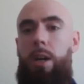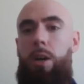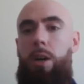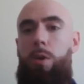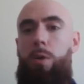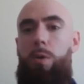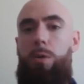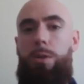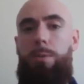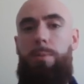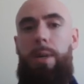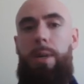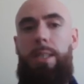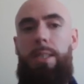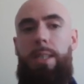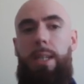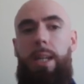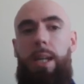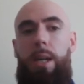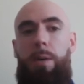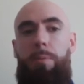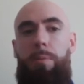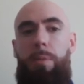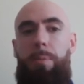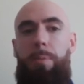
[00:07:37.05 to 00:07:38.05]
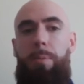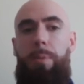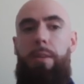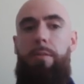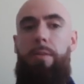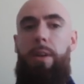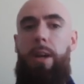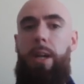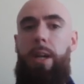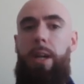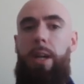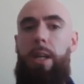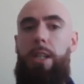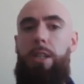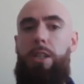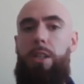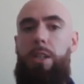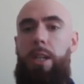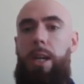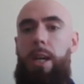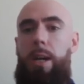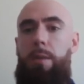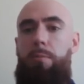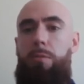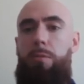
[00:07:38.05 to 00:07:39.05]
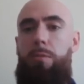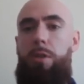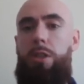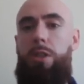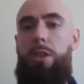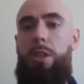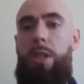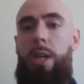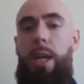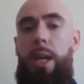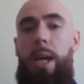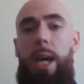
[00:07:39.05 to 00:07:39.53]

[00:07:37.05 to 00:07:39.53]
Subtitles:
automatic number plate recognition cameras,